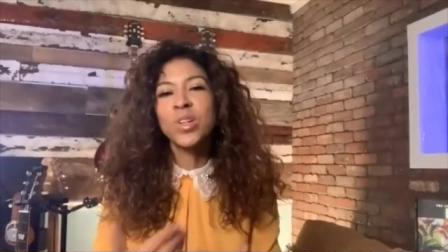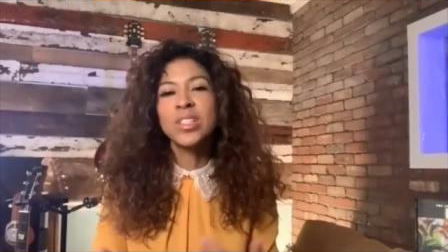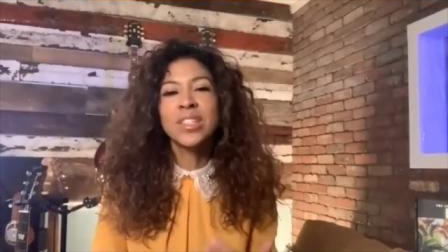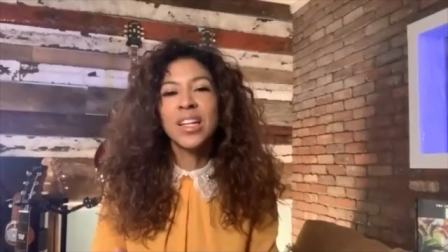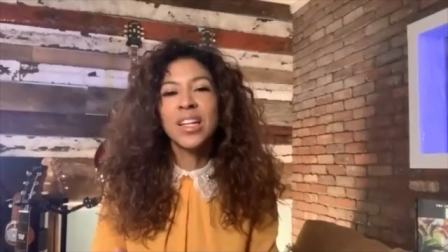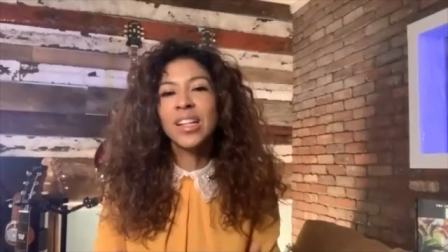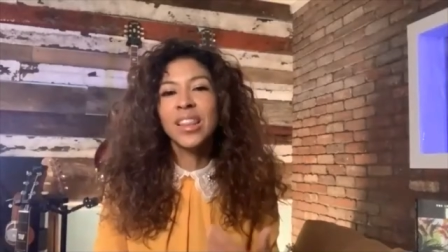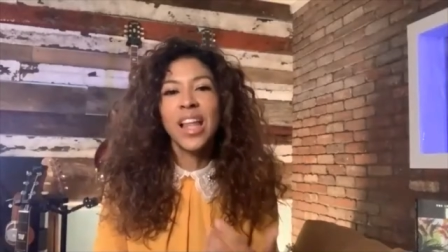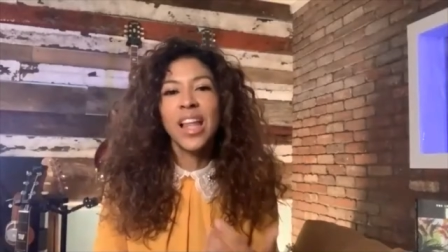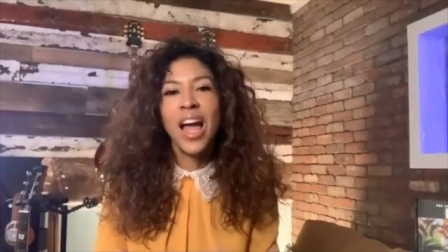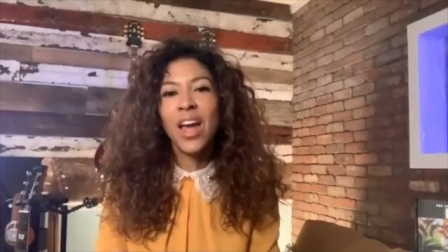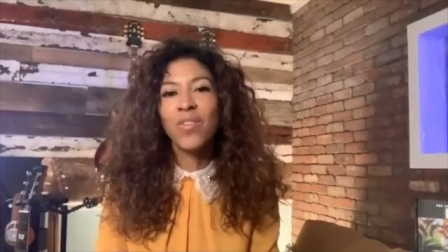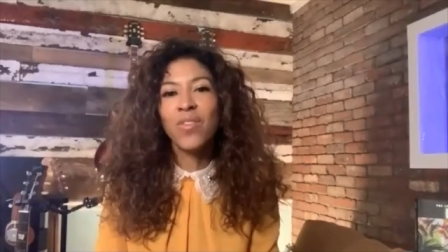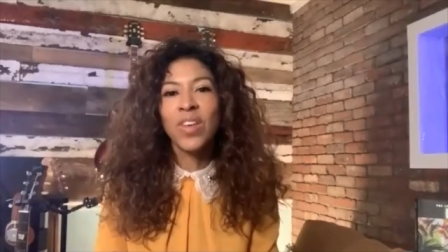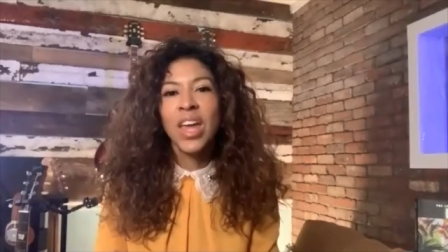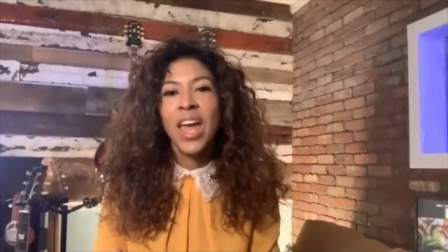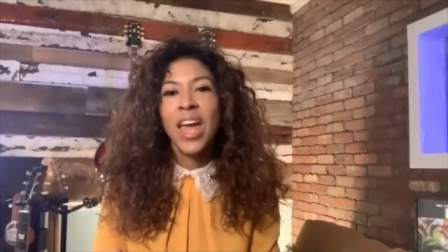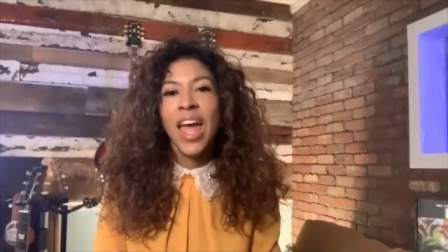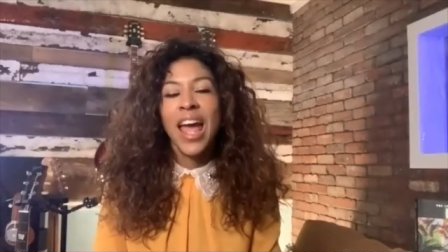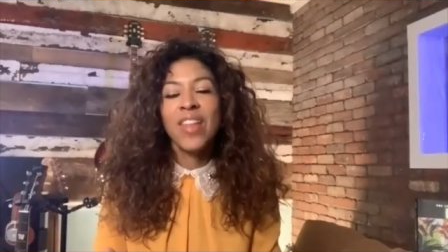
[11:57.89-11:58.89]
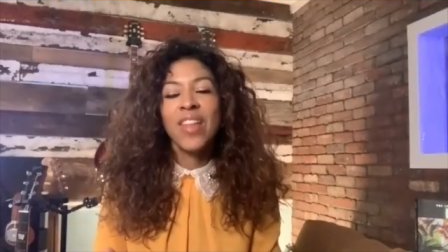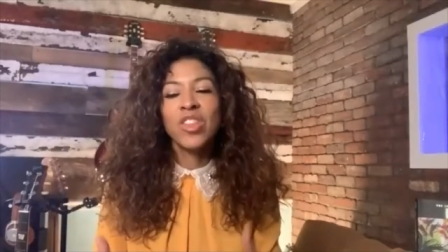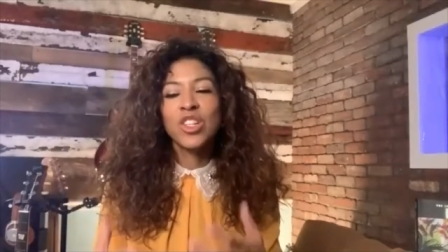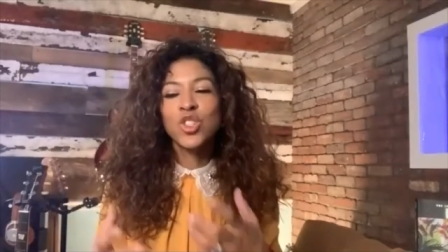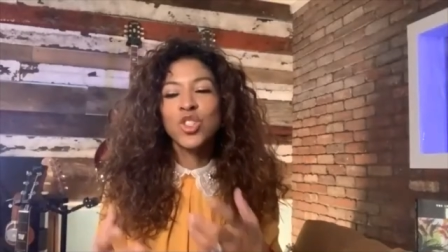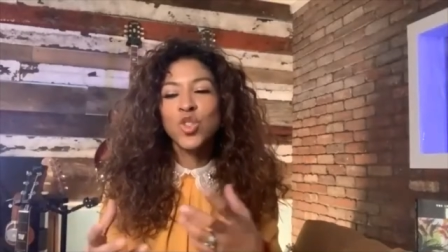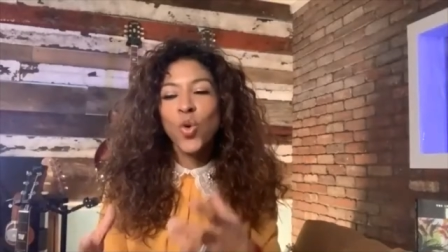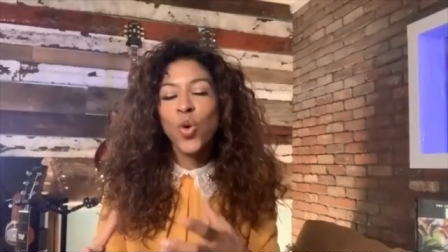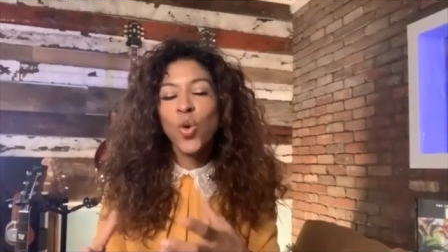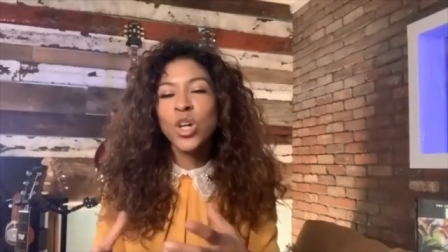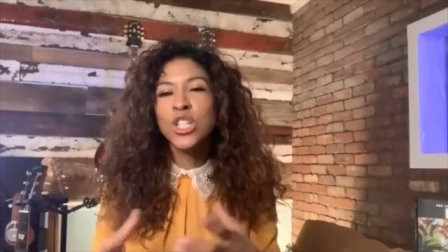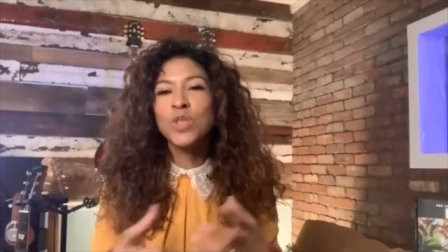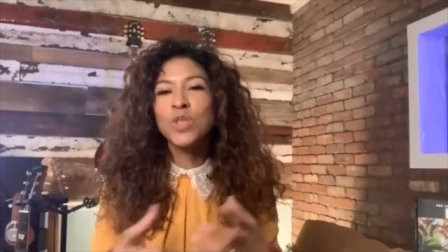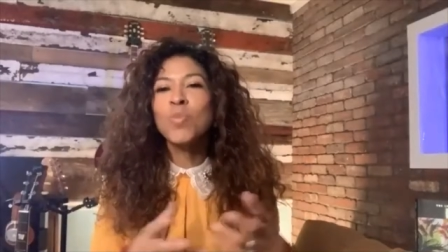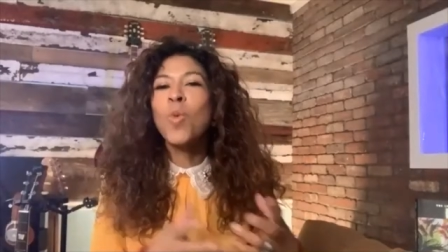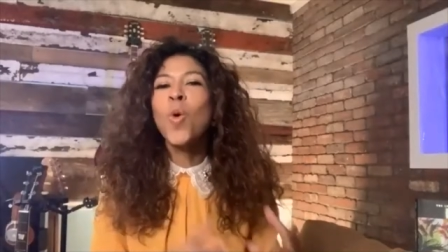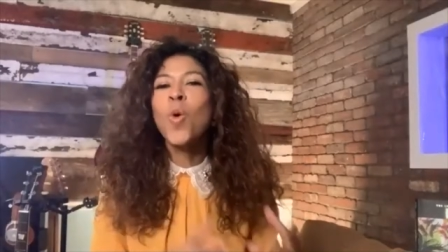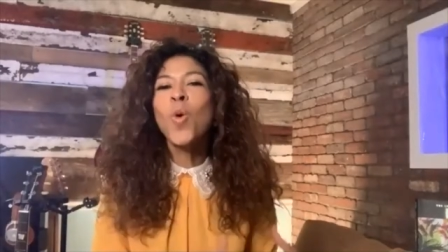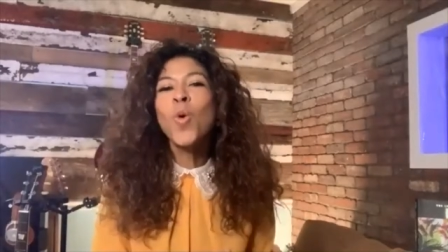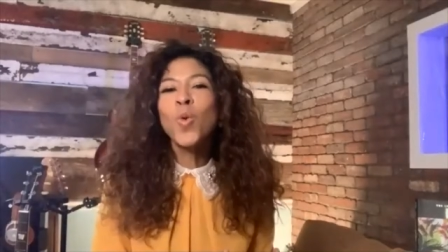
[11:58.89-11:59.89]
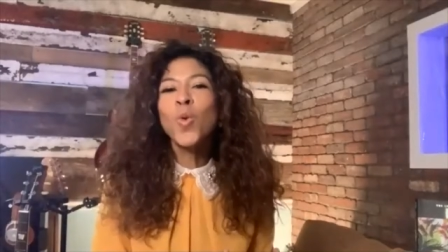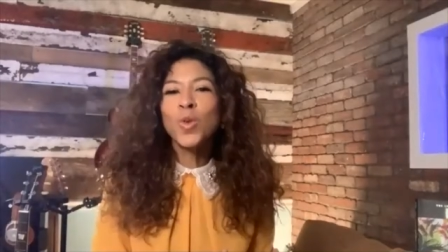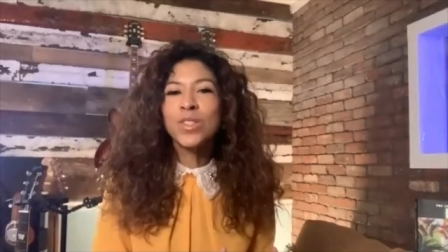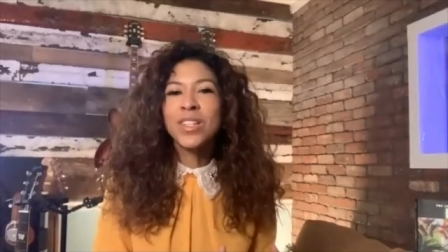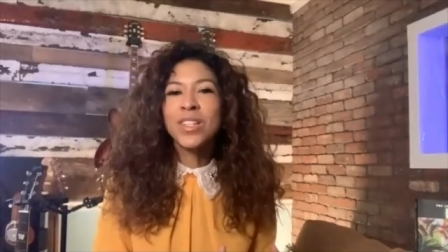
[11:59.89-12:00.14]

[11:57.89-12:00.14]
stay alive, and the stories mold